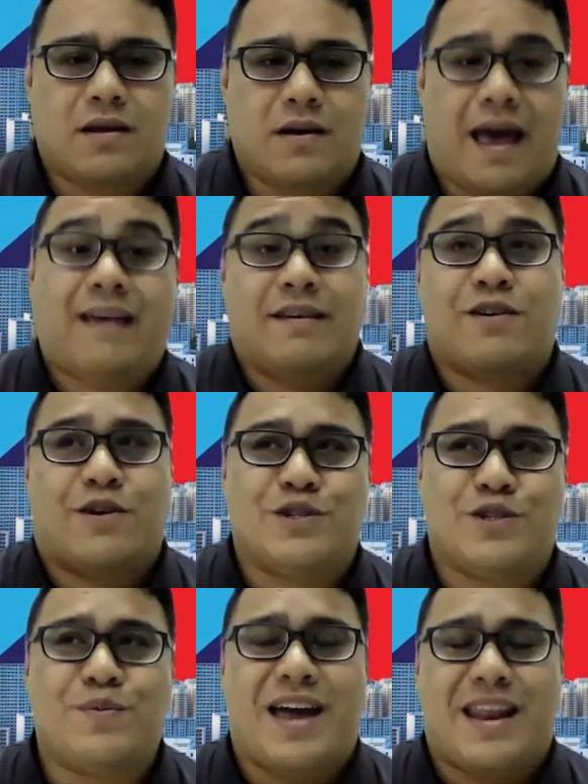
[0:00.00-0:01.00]
As a
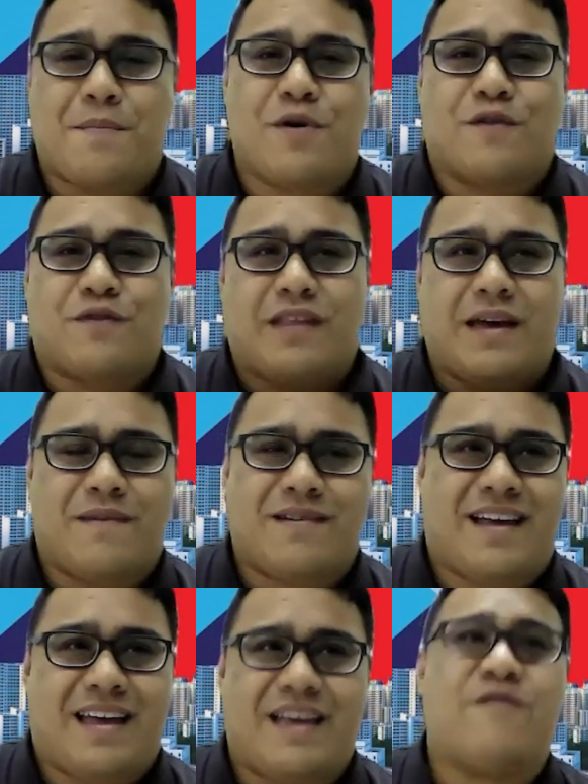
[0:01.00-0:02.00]
consumer at that point of time,
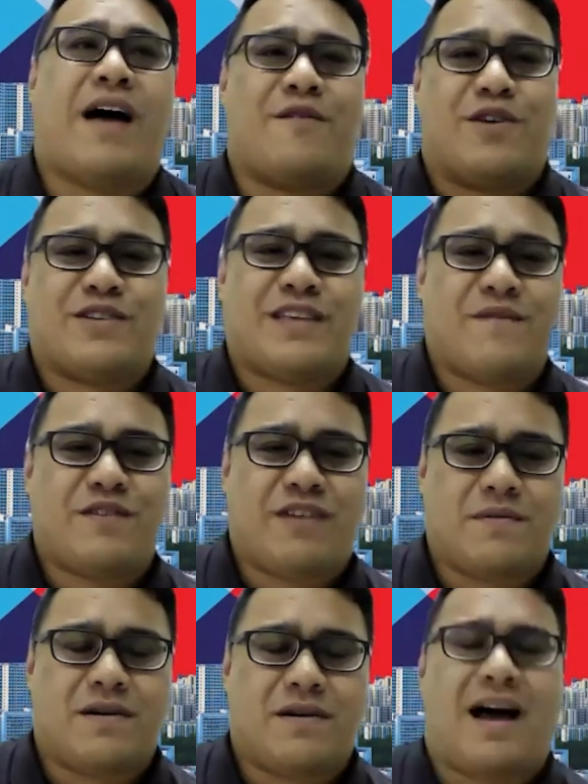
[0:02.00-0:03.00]
if I was having
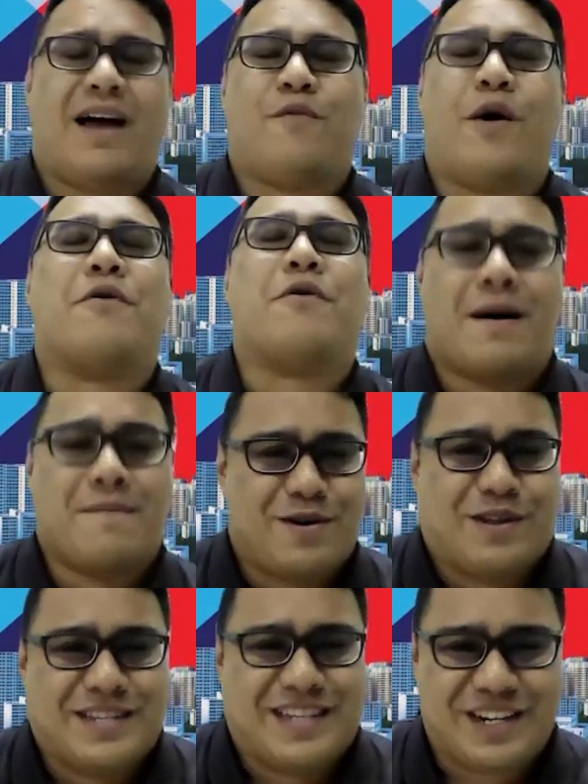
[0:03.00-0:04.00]
trouble, I welcome the
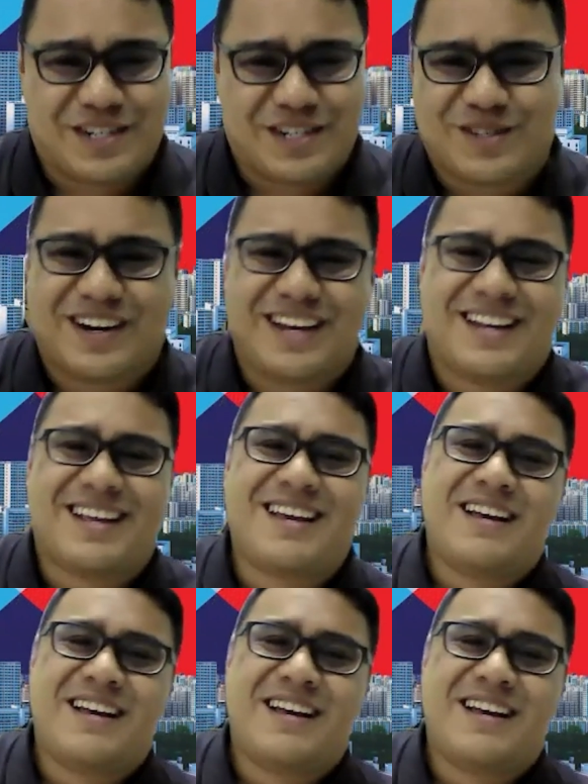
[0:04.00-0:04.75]
concessions, right?